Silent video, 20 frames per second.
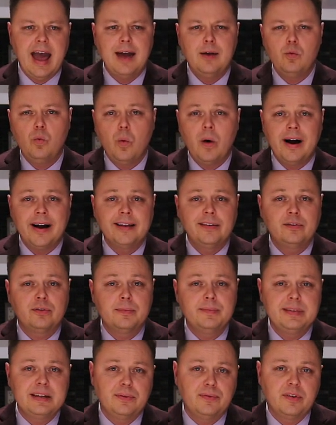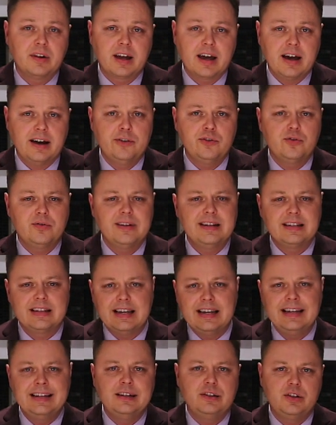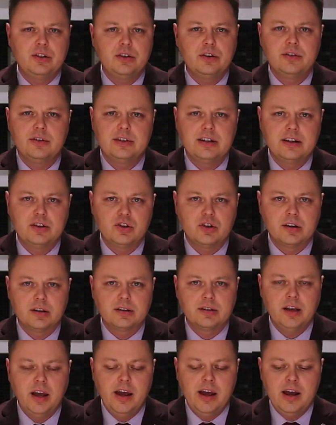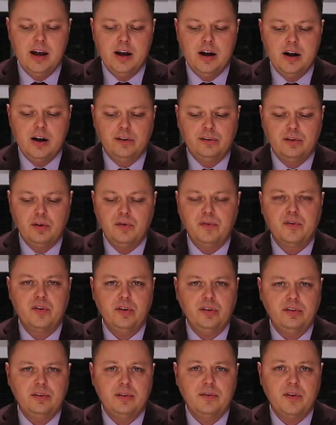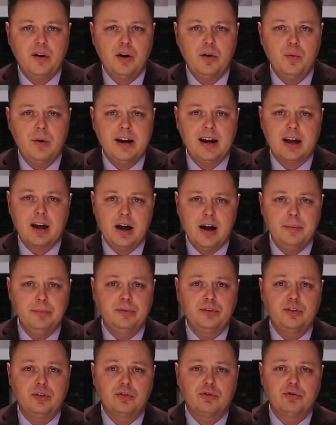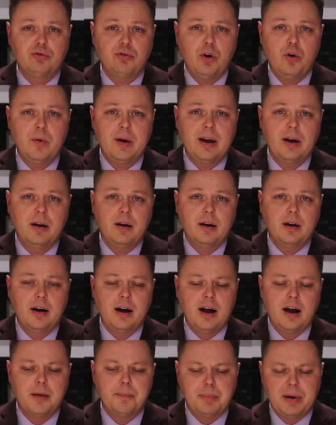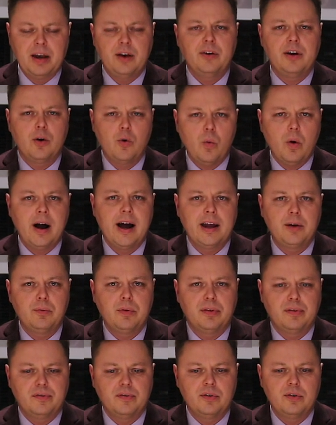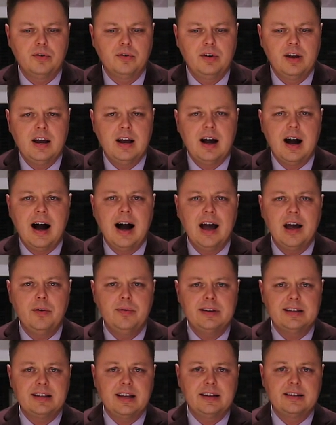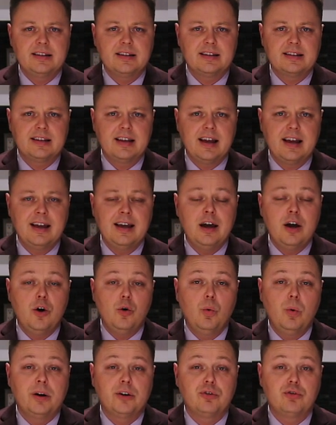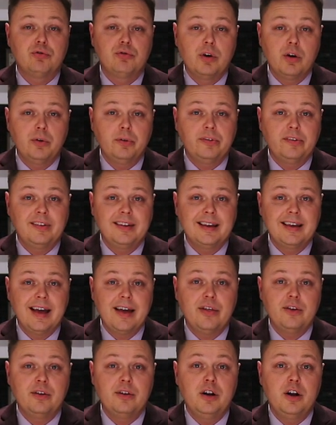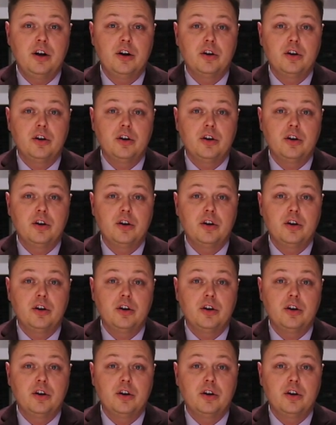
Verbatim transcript: and wines from different countries into your dishes. So first of all, when it comes to growing, uh, pairing wine with food, I always like to say what grows together